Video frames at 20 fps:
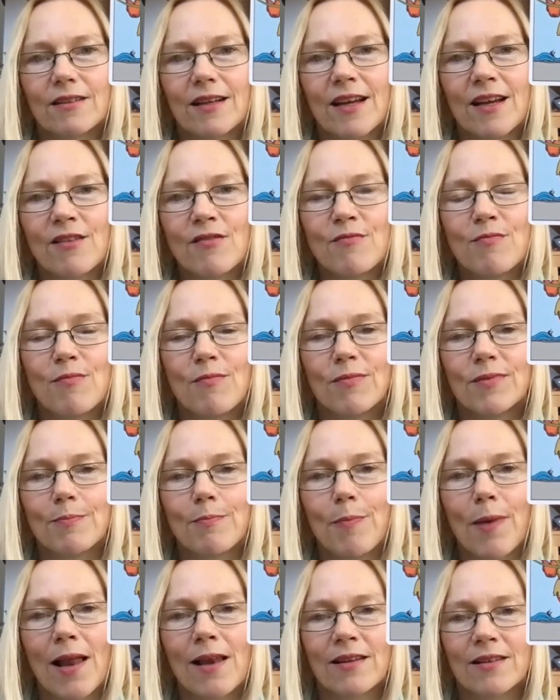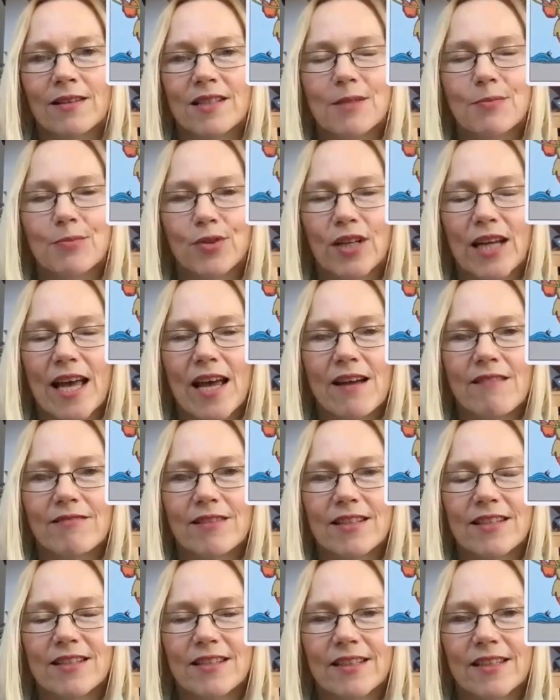kind of balanced
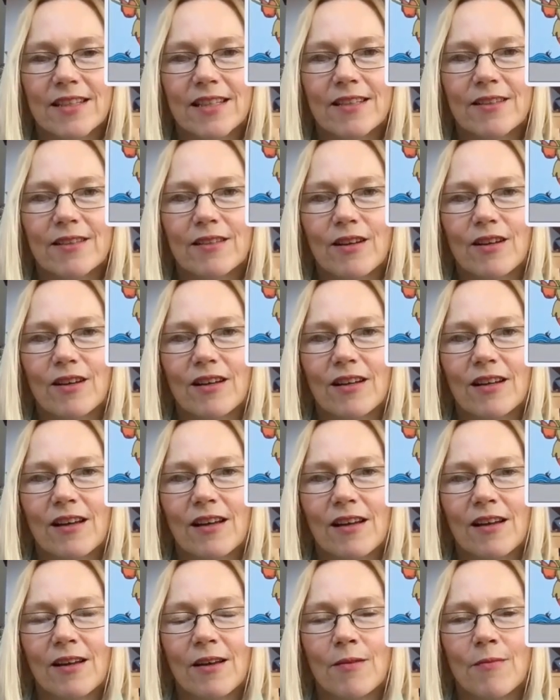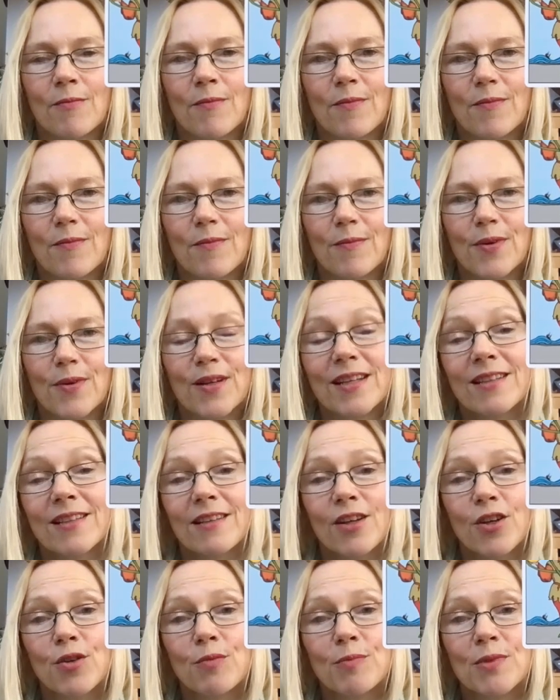precariously, but
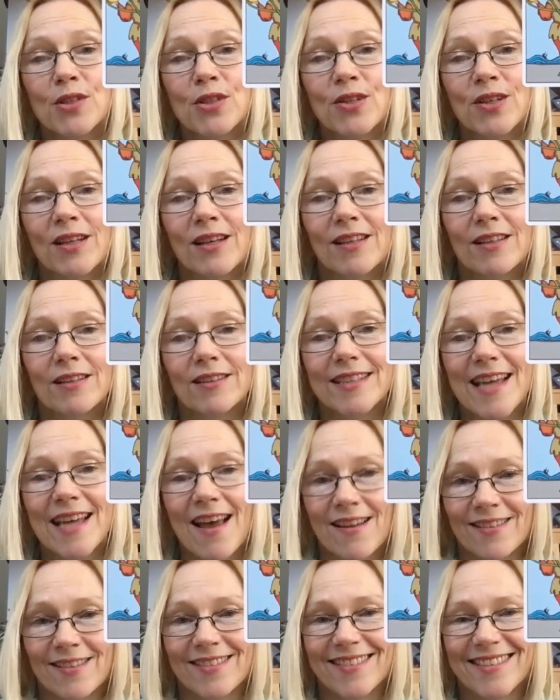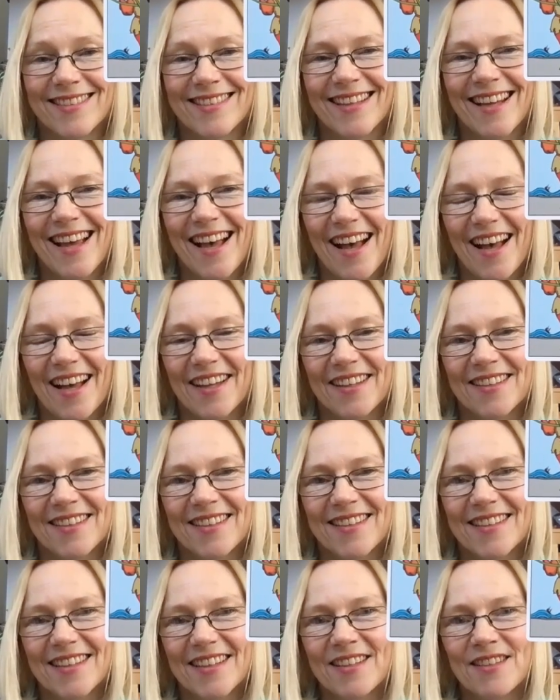he could be doing a little dance.
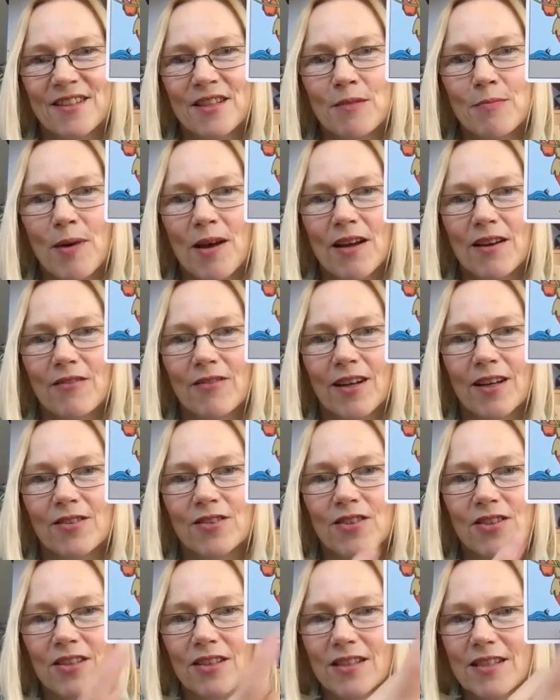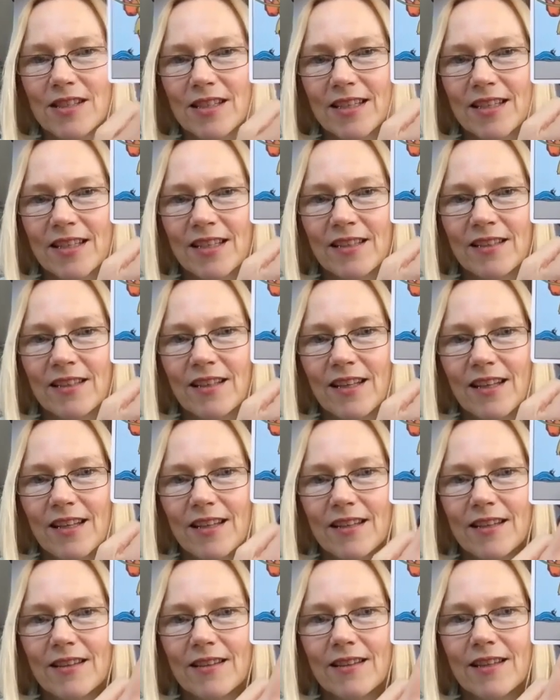And in the background, you can see
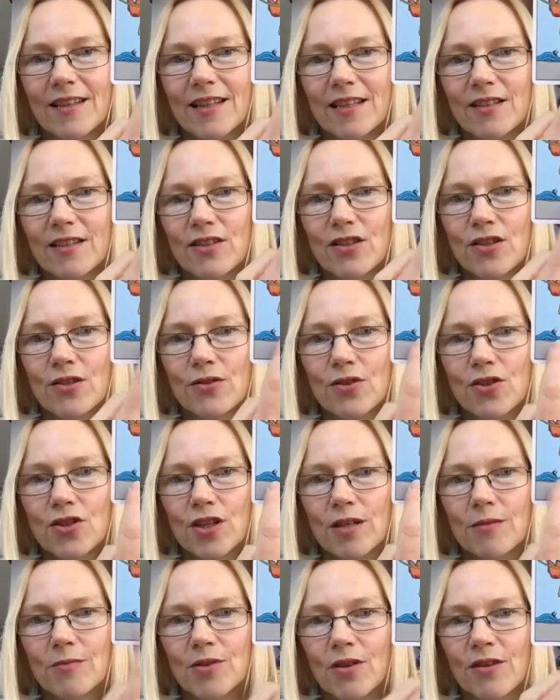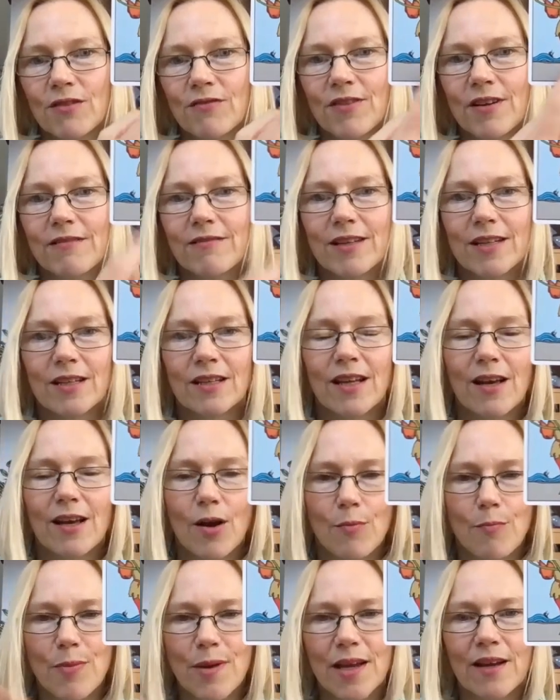these two ships on a very
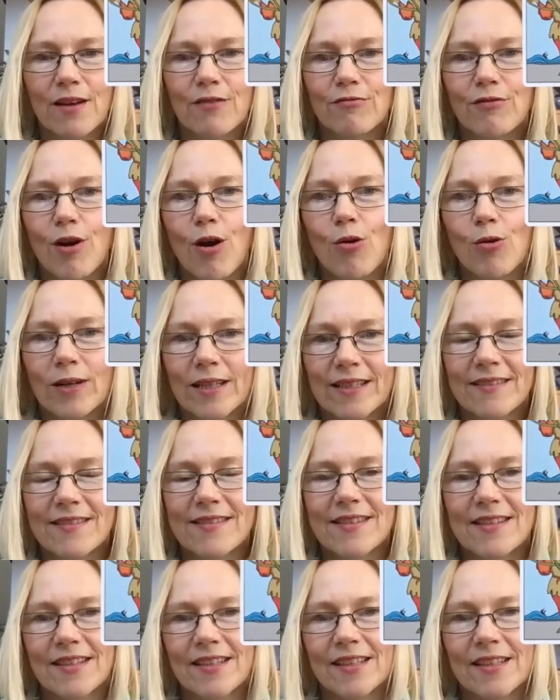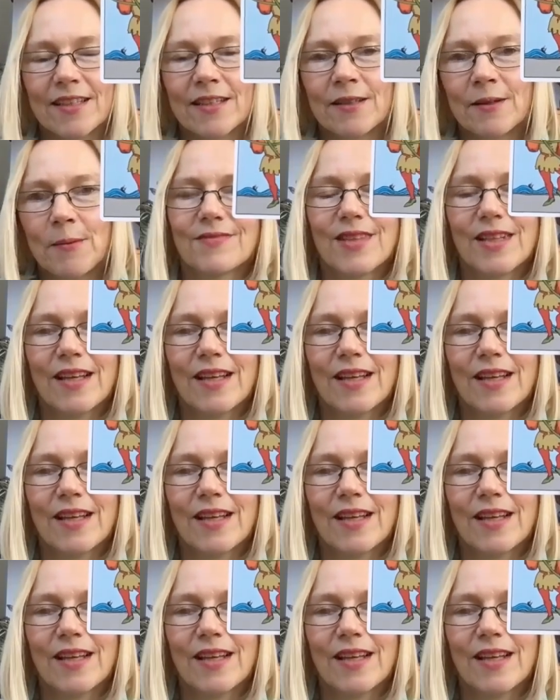big rolling sea.